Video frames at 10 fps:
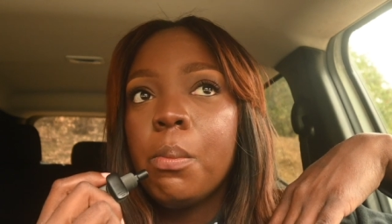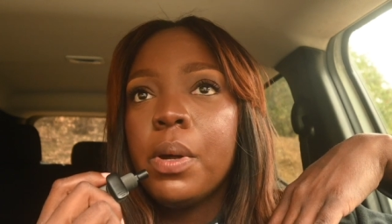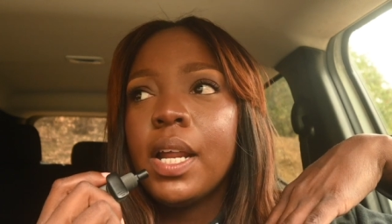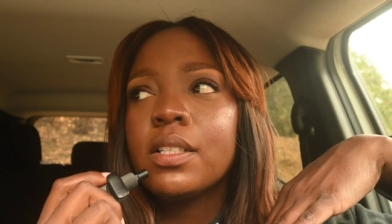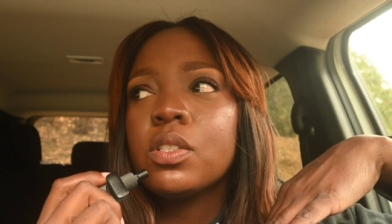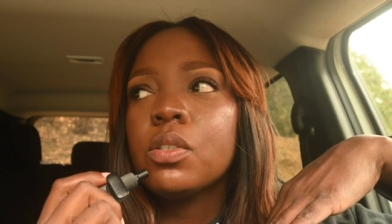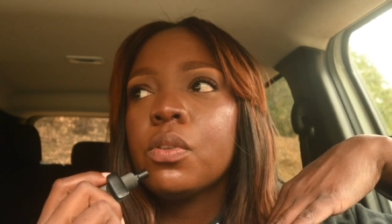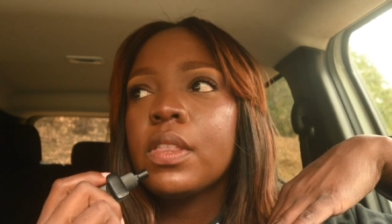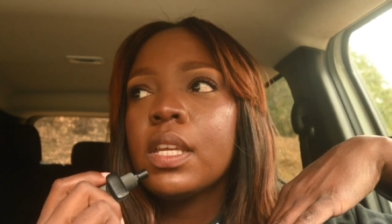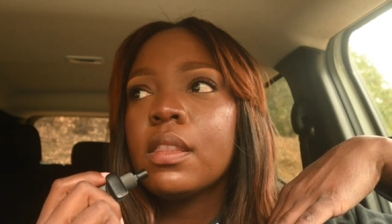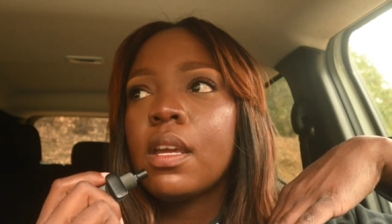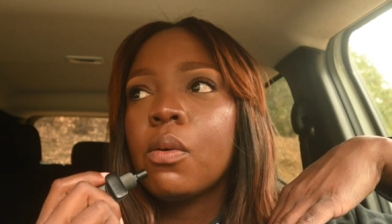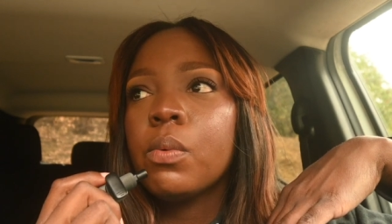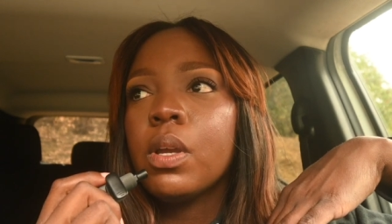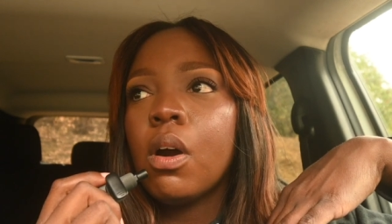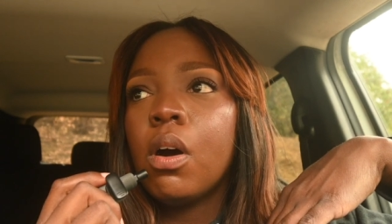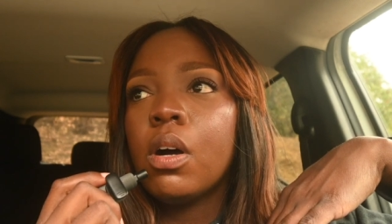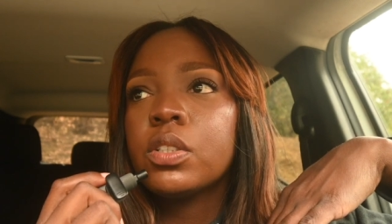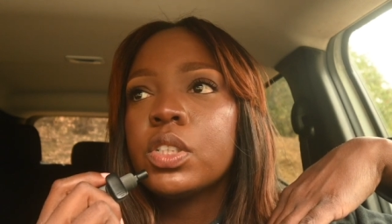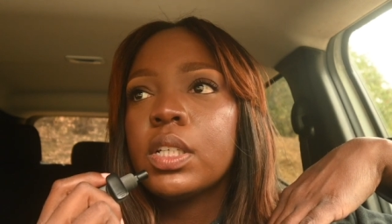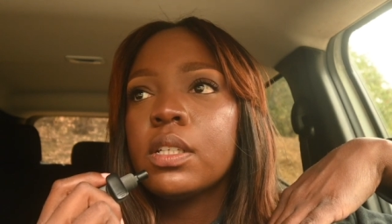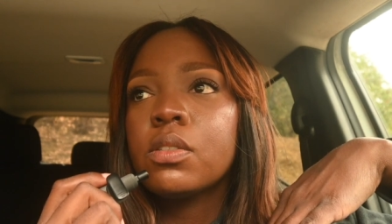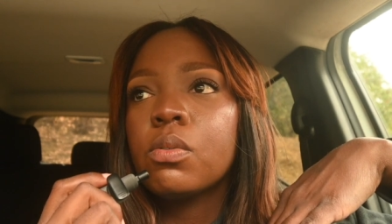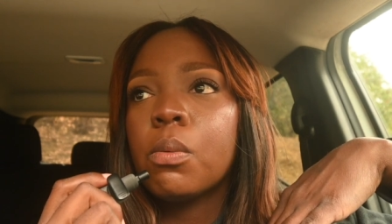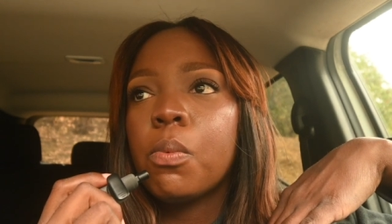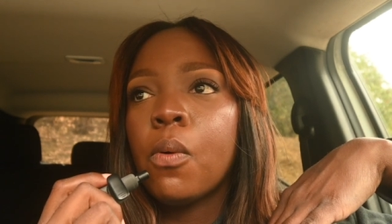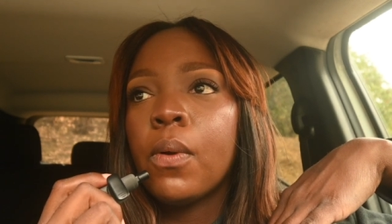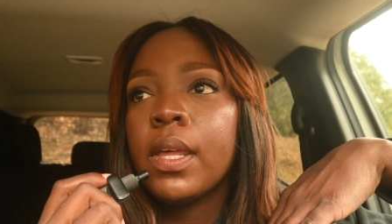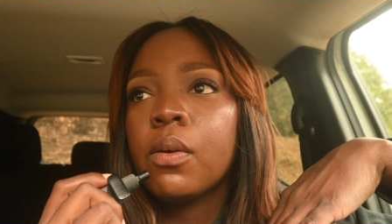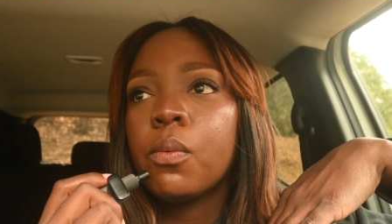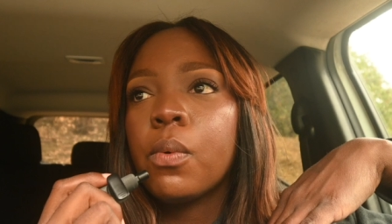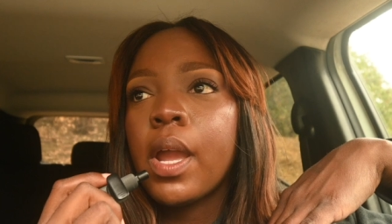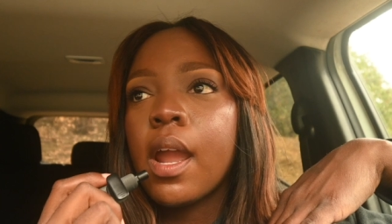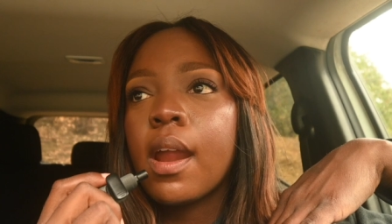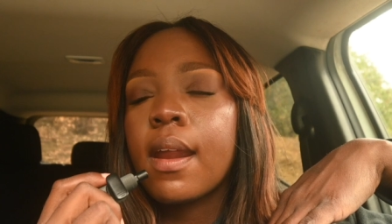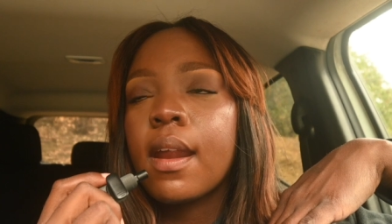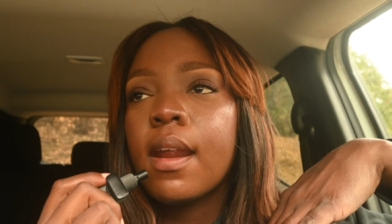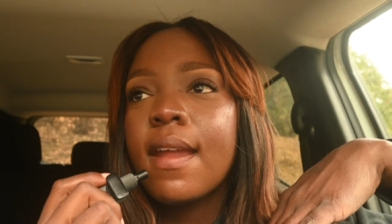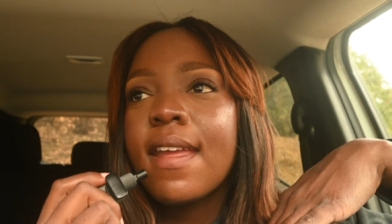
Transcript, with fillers: But I do think that we all should get to a point where